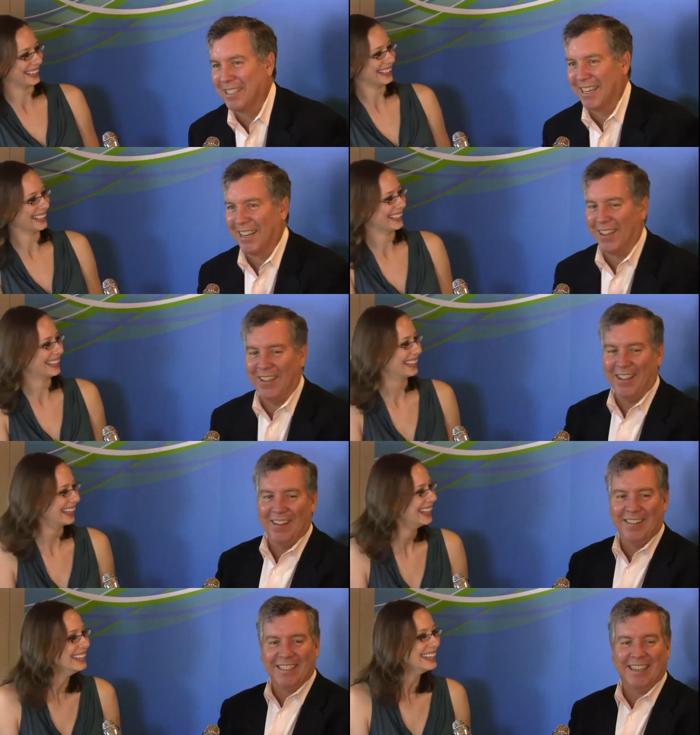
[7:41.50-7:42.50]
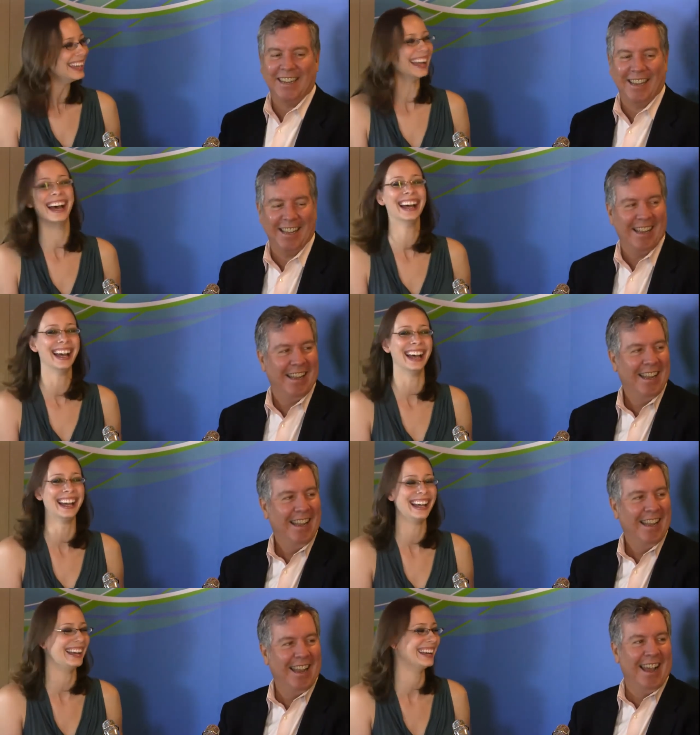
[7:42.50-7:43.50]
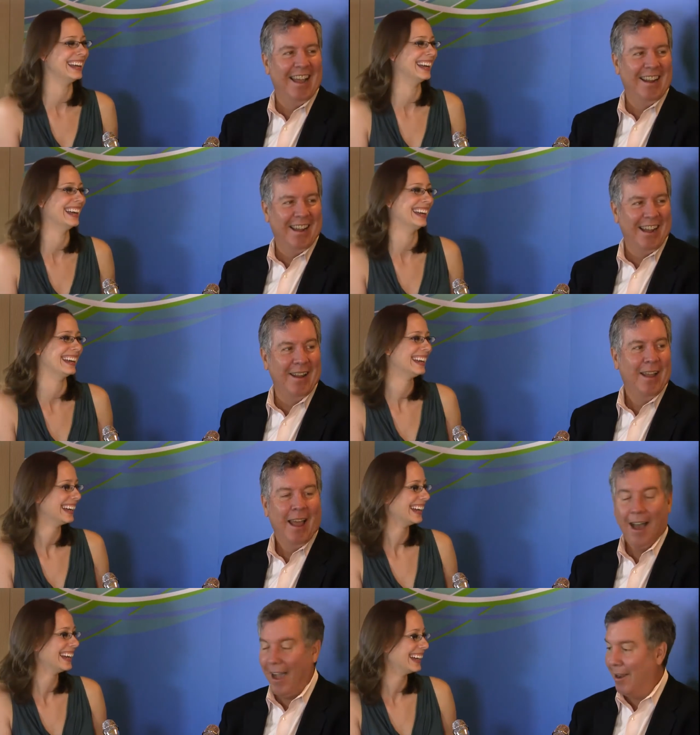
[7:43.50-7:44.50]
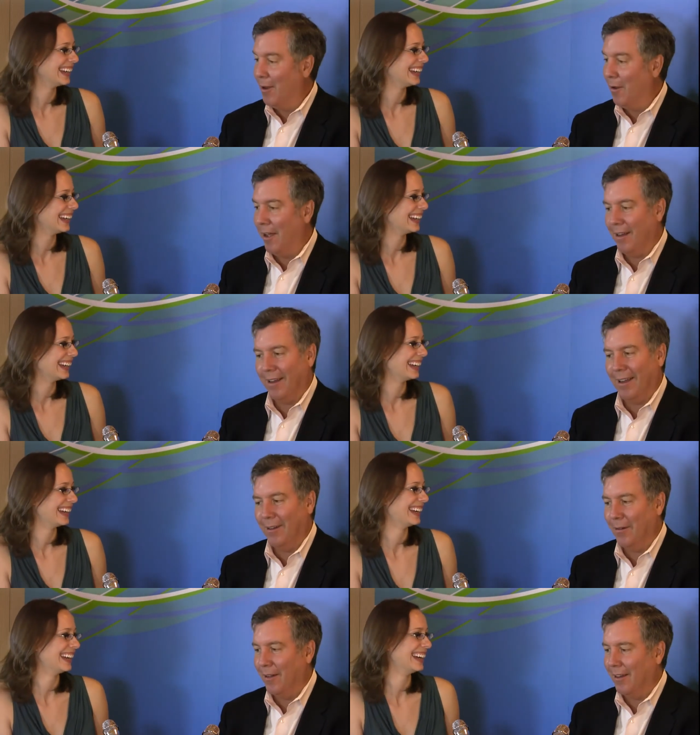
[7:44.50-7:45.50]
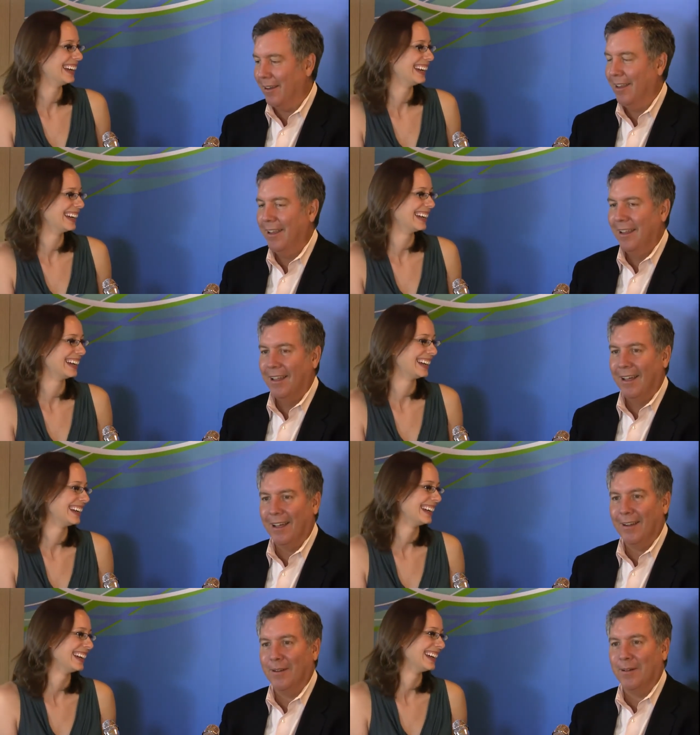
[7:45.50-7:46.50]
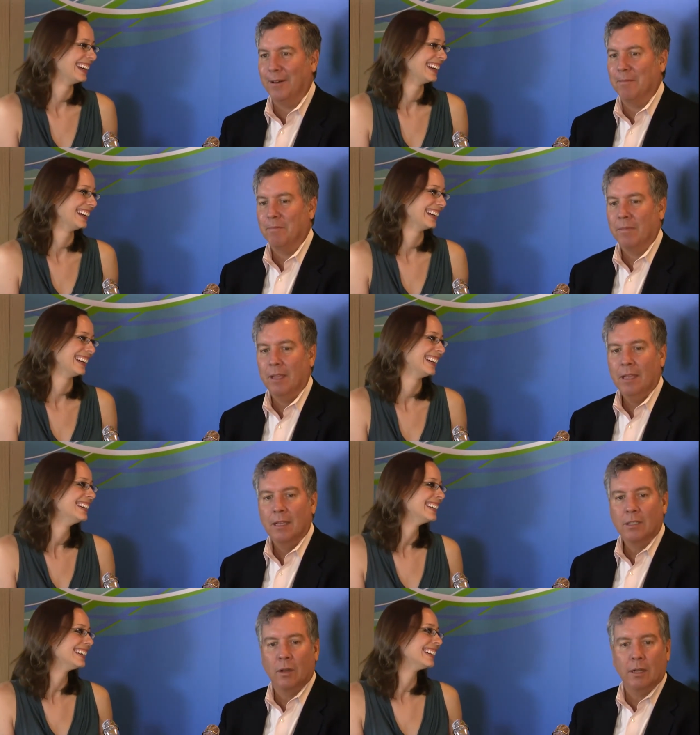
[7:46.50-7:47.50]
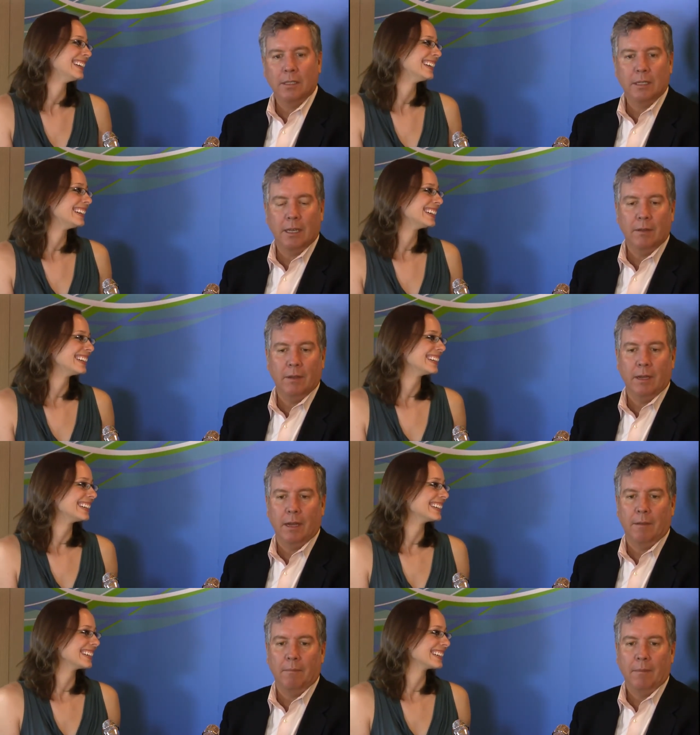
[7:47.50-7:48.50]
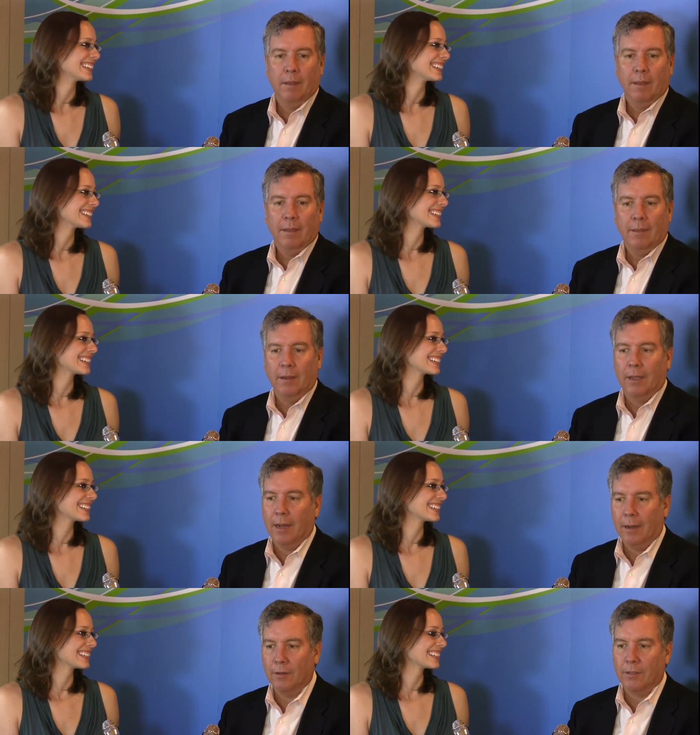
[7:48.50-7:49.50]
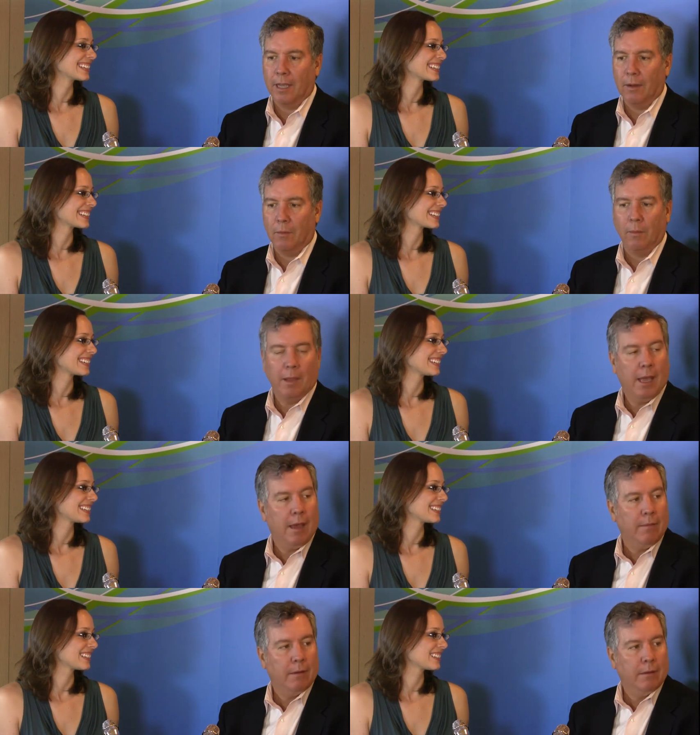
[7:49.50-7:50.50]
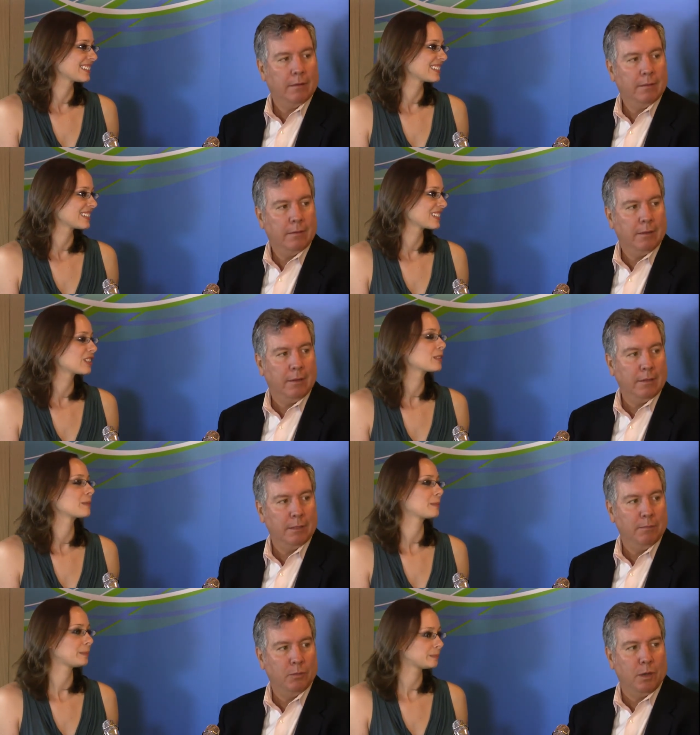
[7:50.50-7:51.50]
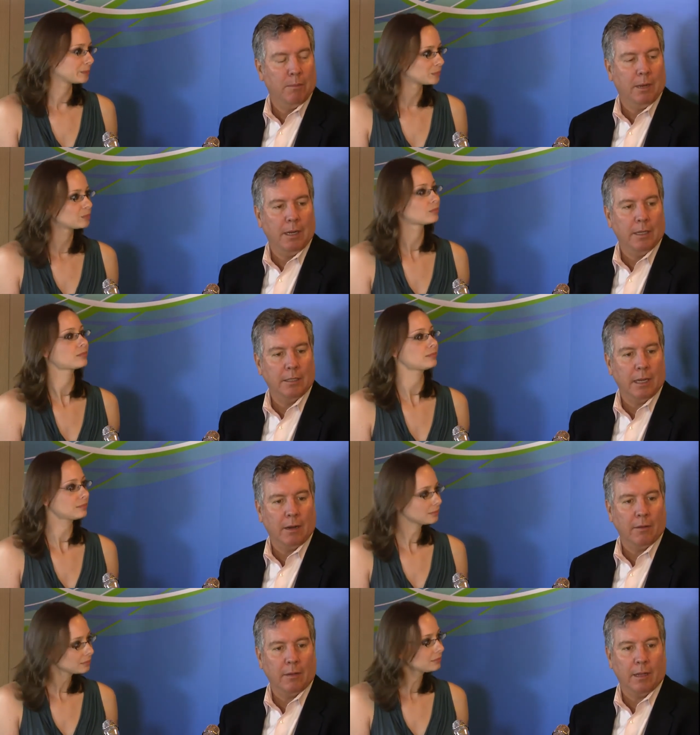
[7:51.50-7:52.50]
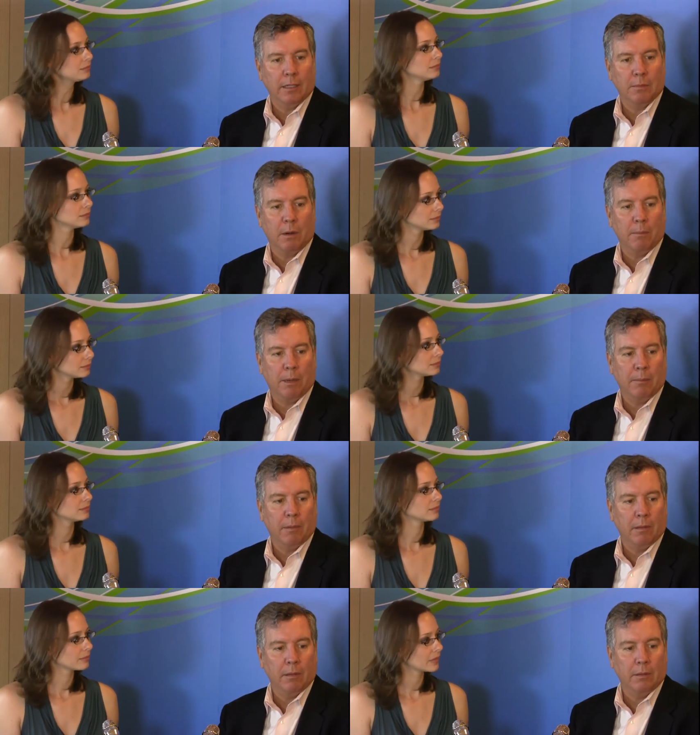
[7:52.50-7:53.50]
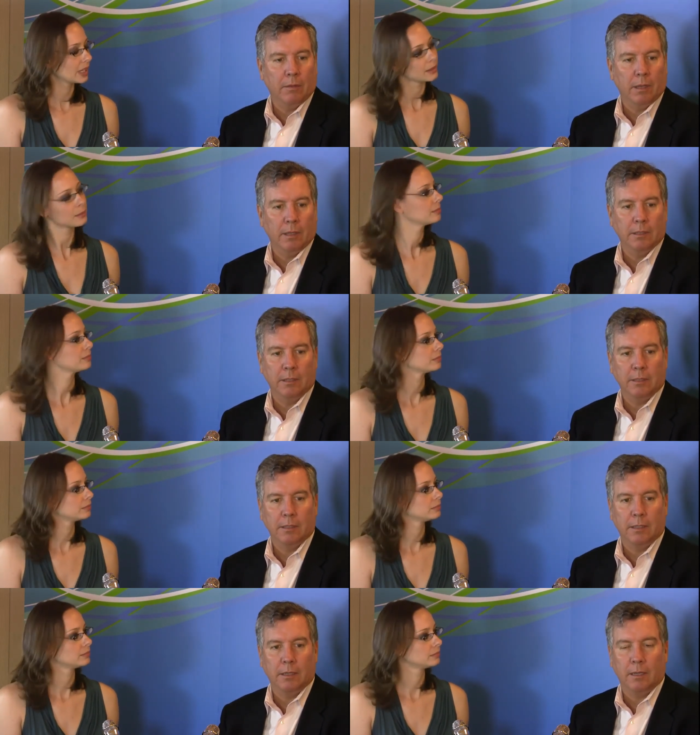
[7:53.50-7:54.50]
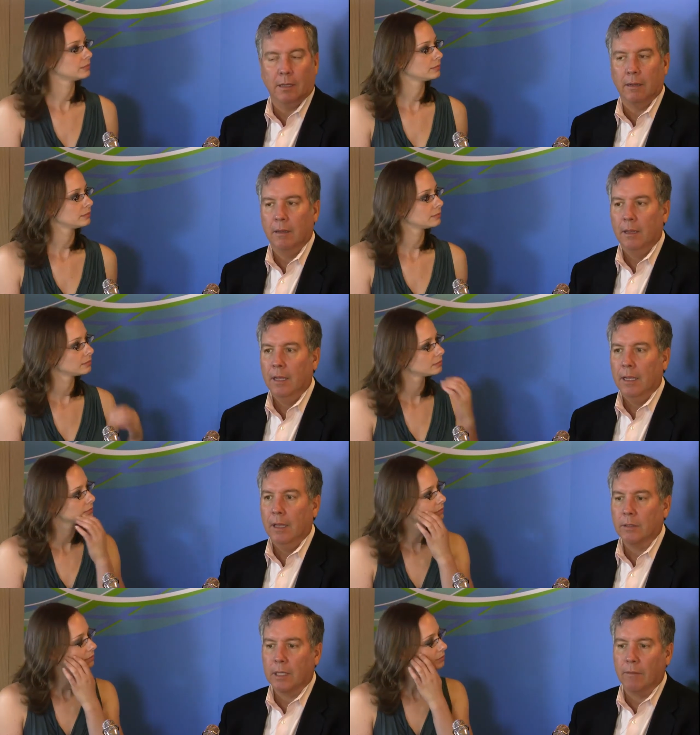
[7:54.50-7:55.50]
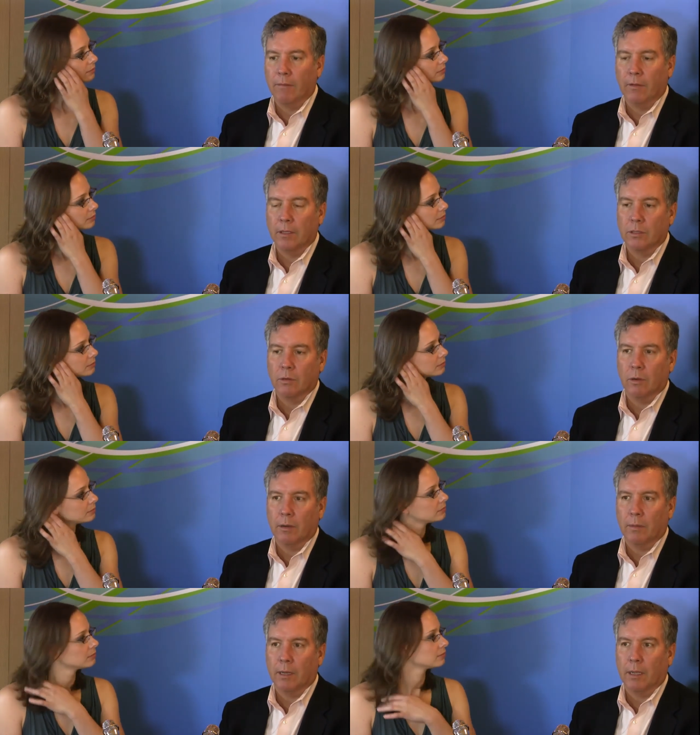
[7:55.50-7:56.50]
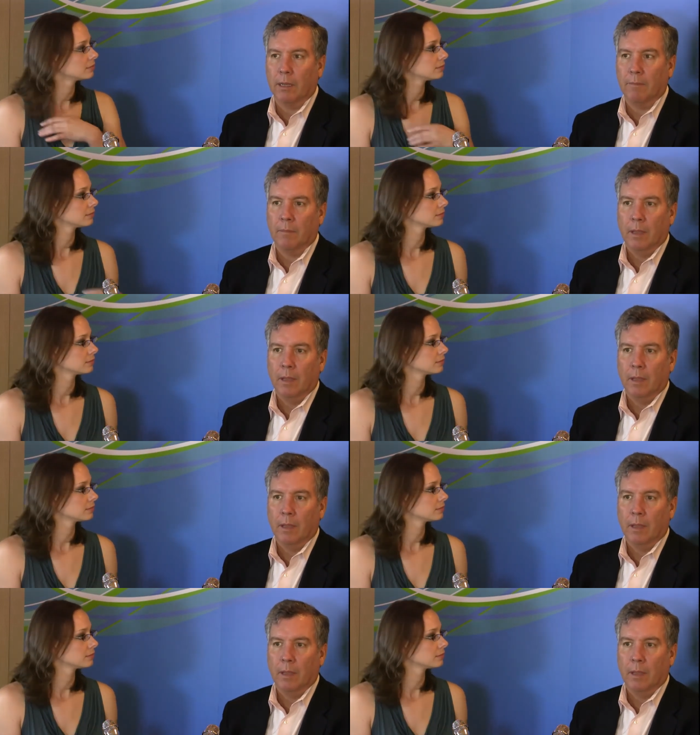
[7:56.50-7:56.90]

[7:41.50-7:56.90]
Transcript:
Speaker 1: wasn't good. Cali is the next Oprah. You know that, right? I know it. I know it. I know it. So it's. It, um, then you got to understand what we have, and yeah. you know, some joint meetings there with a lot right. of smart people and due yeah. diligence, and uh, yeah, it was kind of a fun story. We. Um,